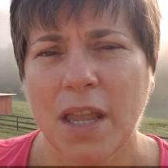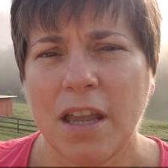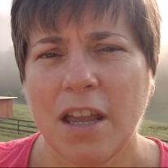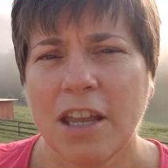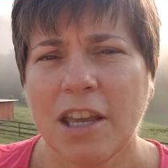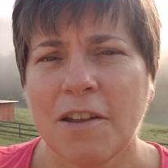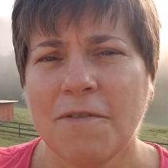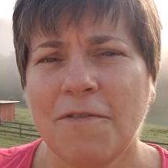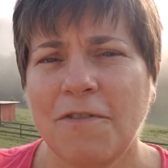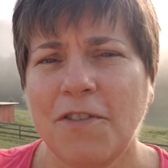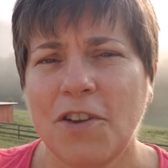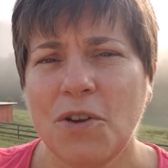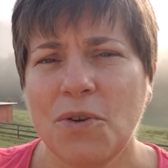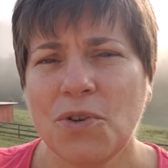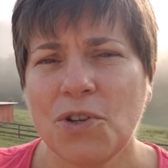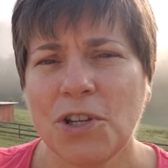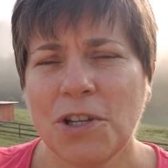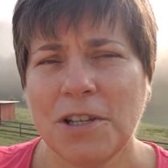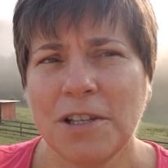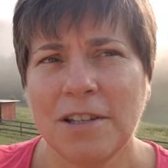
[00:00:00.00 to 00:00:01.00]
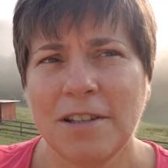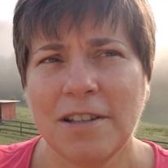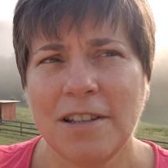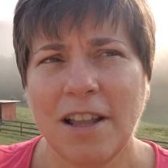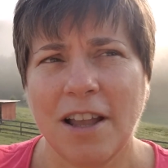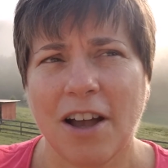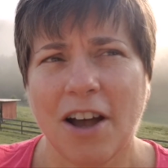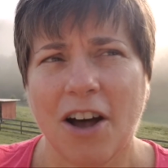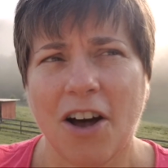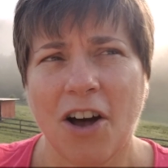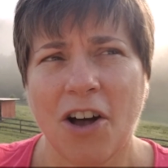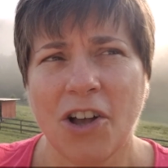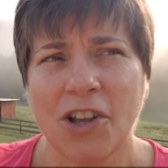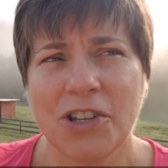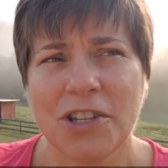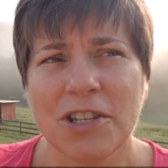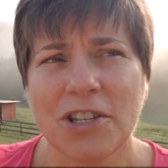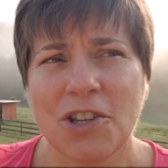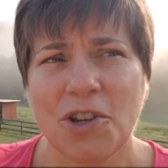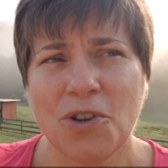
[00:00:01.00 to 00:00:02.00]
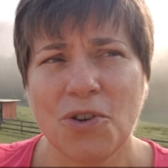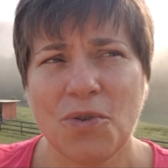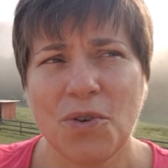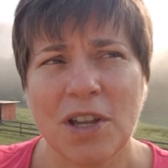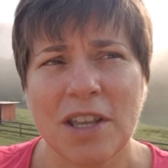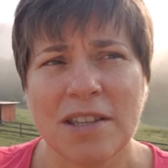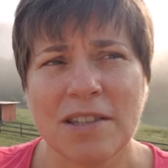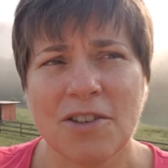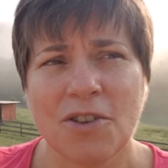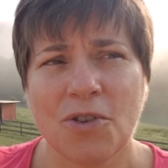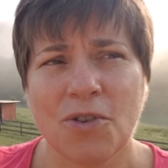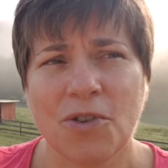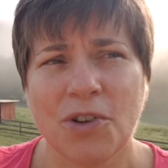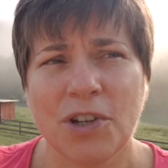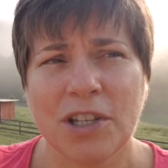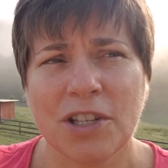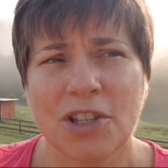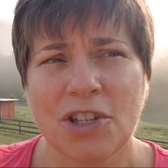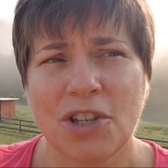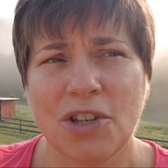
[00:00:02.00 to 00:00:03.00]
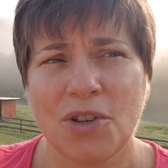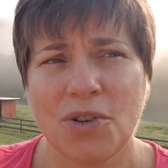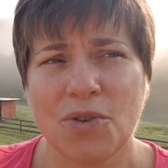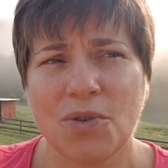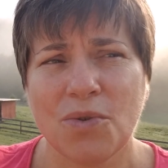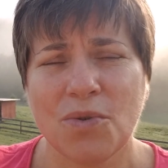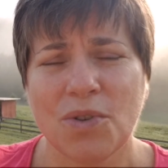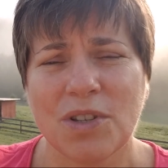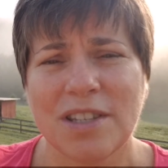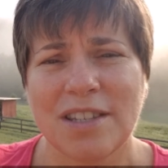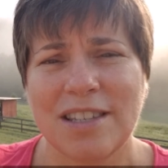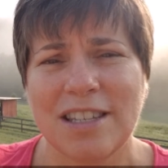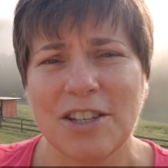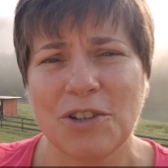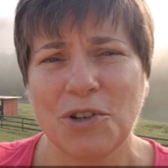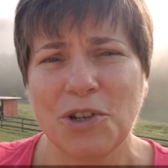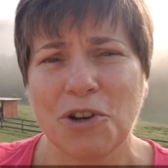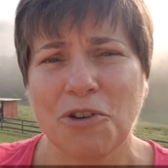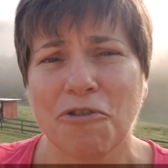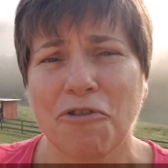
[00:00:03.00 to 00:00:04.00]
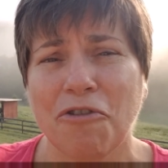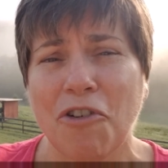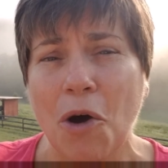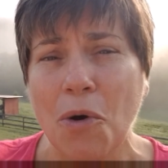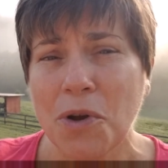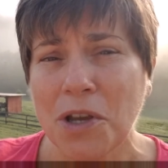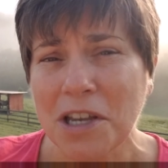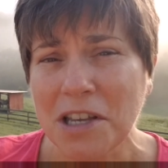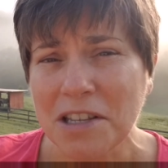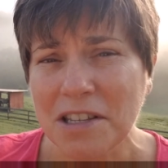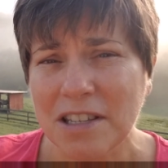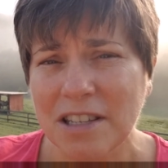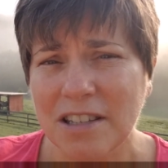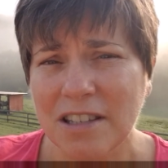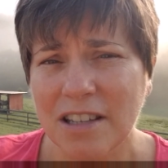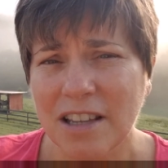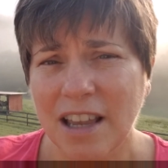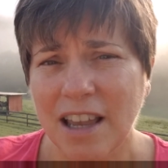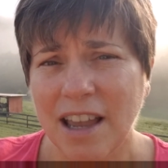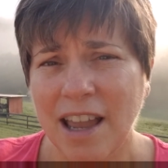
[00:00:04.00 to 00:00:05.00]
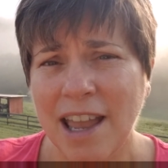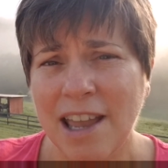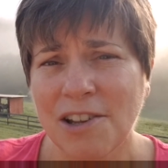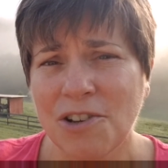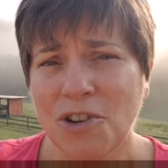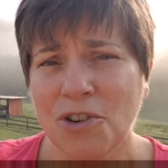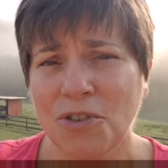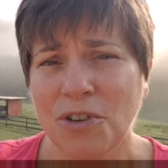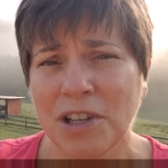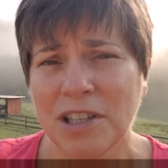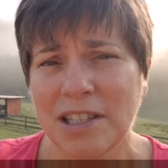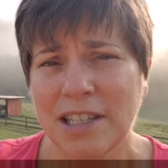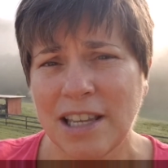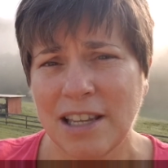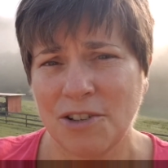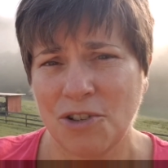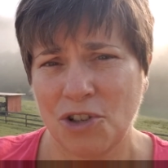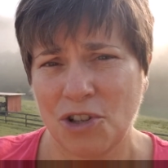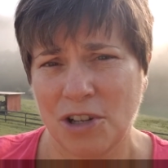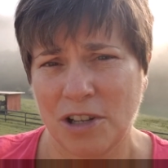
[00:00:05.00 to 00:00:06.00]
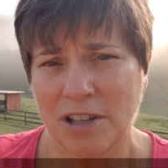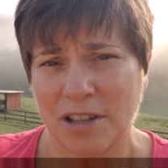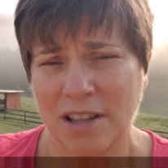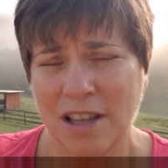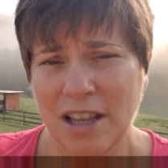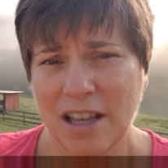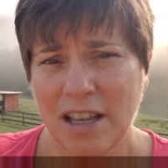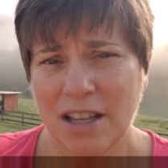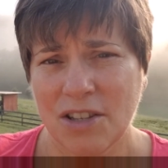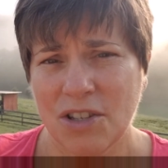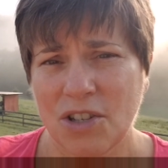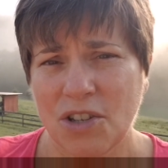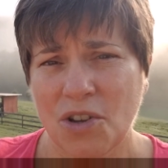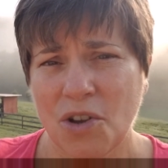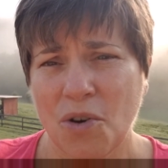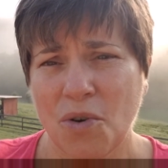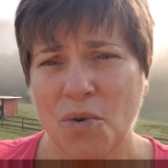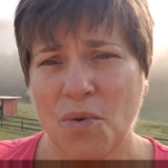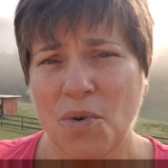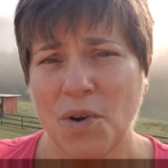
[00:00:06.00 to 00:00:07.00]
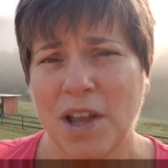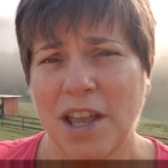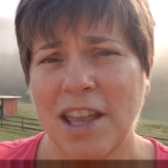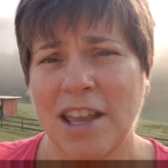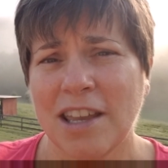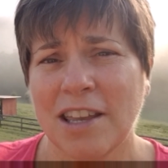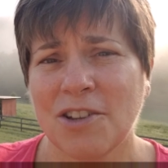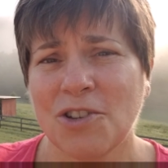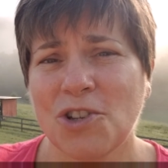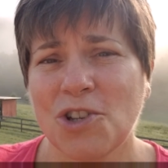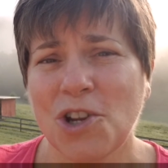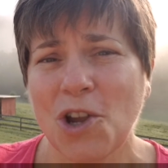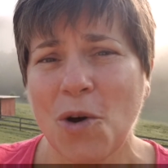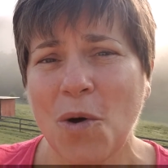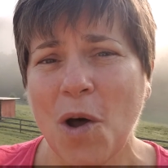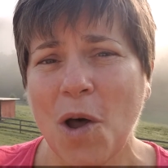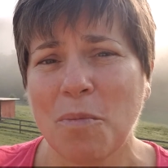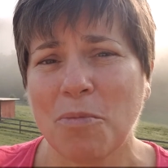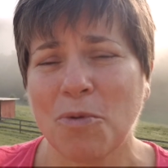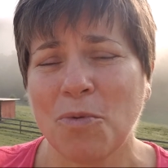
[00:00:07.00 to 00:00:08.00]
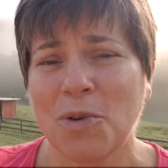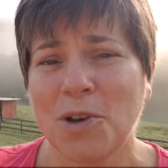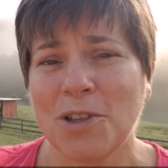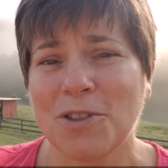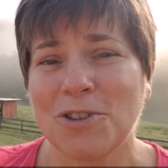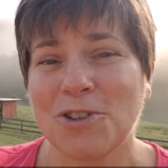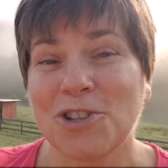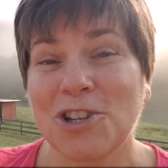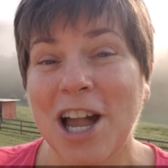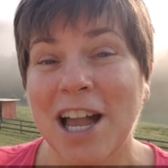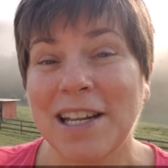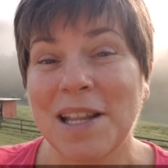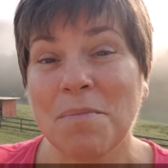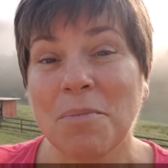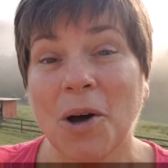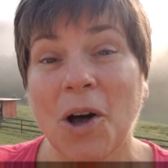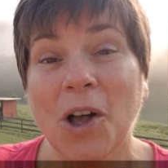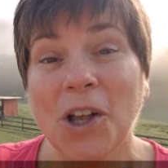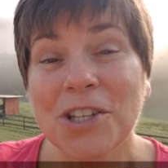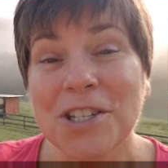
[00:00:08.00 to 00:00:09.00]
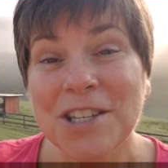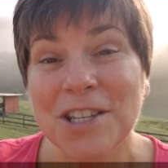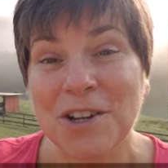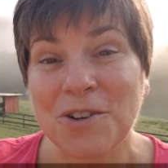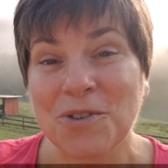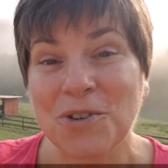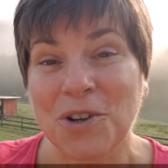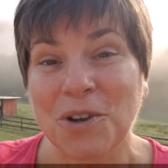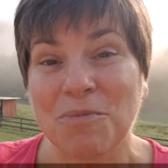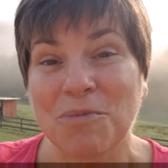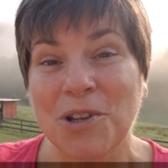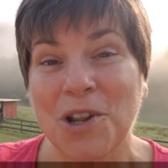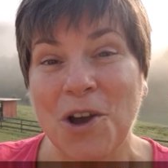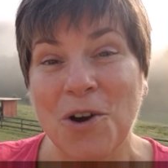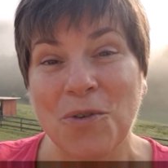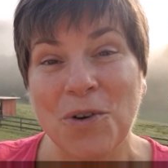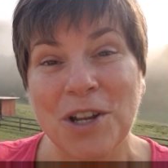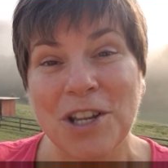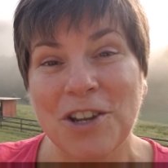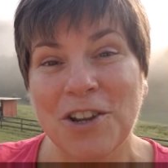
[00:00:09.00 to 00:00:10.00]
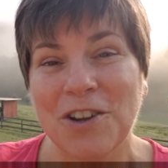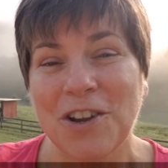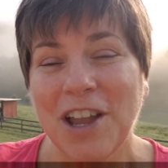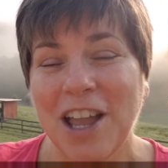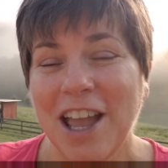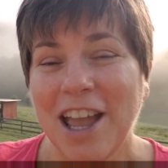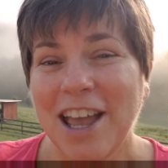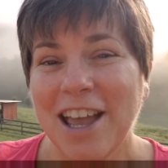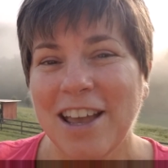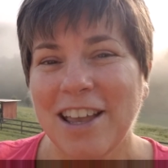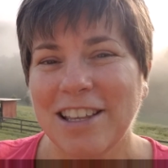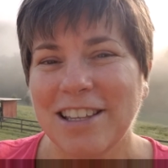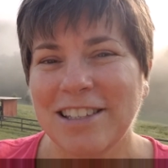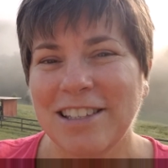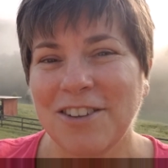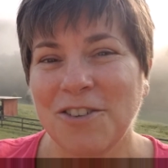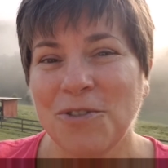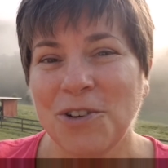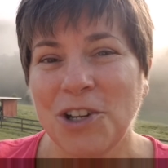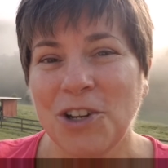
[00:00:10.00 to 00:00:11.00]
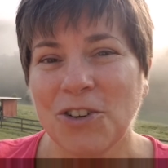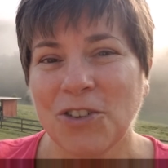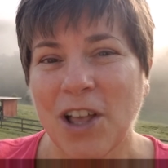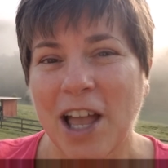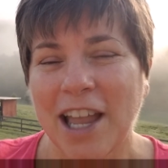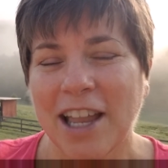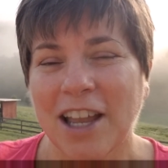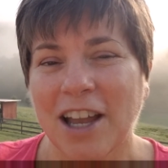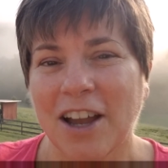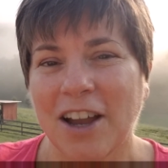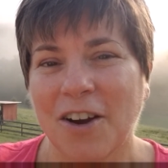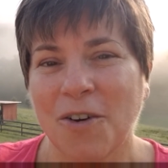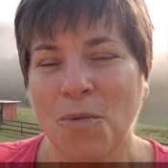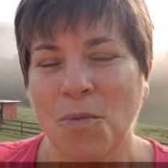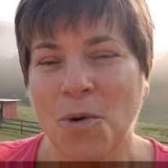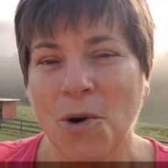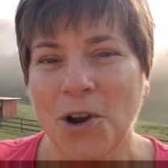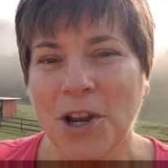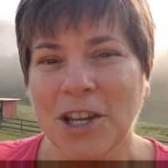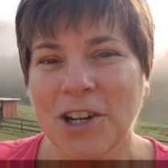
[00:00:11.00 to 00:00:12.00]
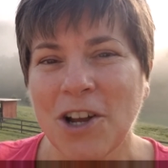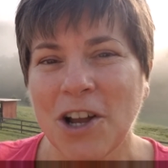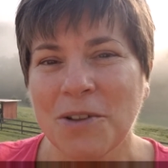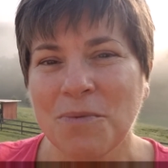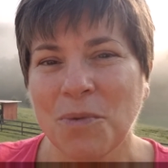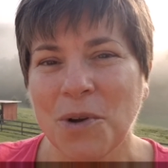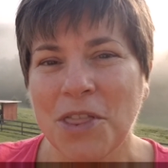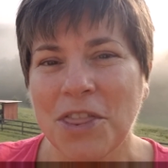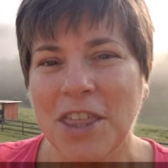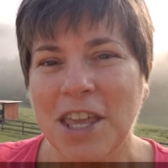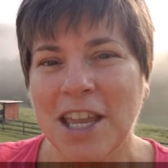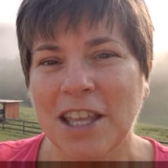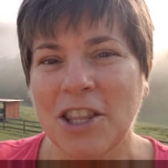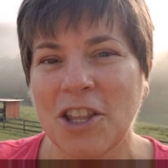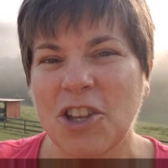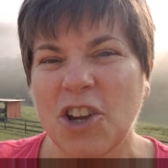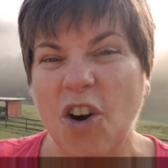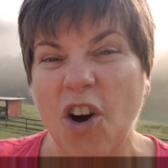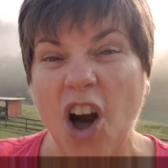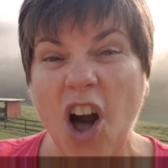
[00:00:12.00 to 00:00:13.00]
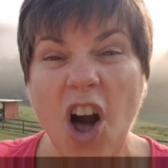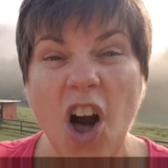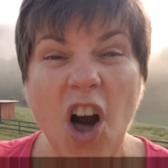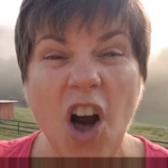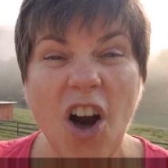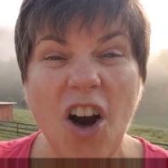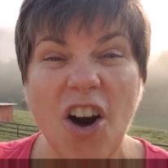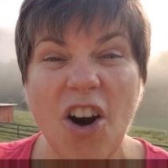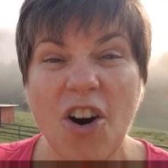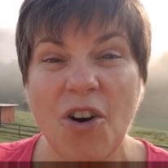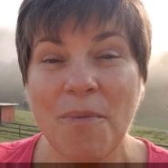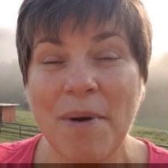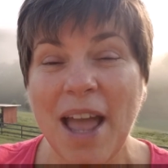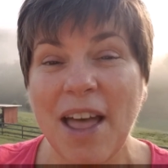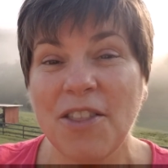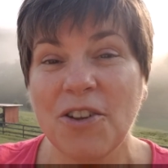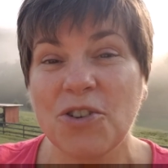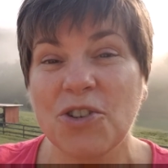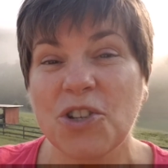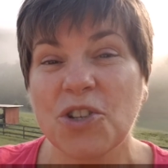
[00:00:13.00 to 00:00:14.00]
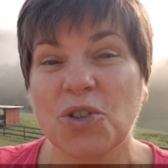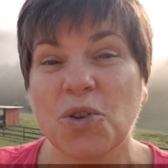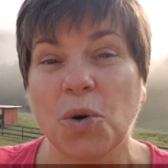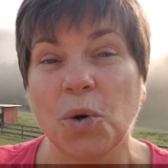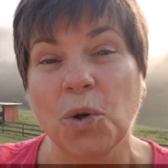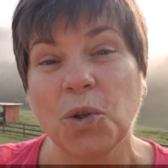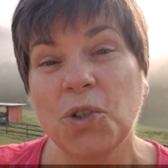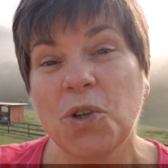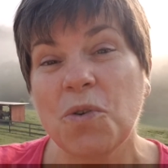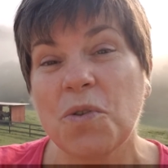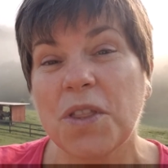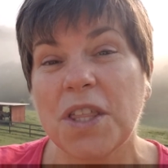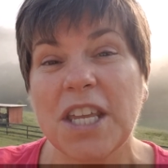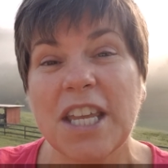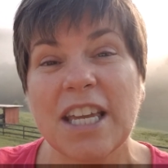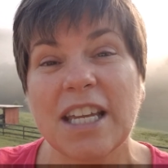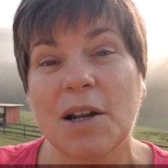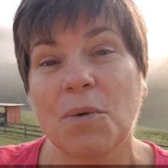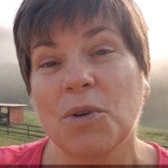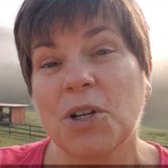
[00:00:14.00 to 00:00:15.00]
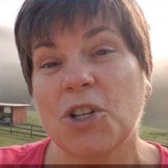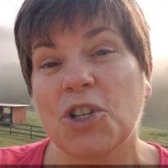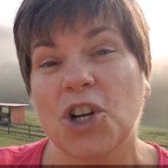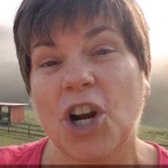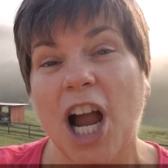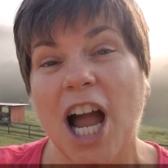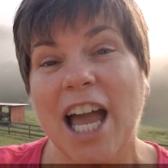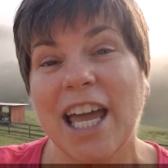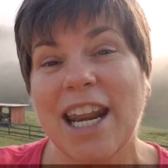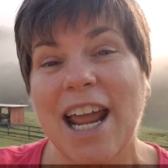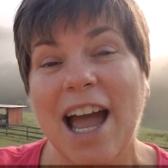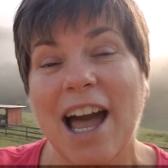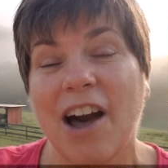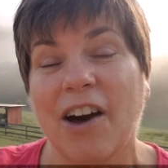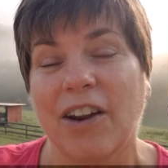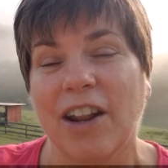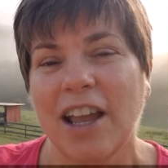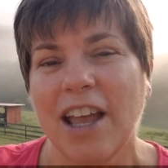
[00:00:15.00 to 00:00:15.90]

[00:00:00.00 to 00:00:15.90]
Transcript: Confusion also is going to steal your focus and your attention. So it can show up with shiny ball syndrome. You know, when you're like working on one thing and then you go, oh man, there's this cool new thing and I want to try it out.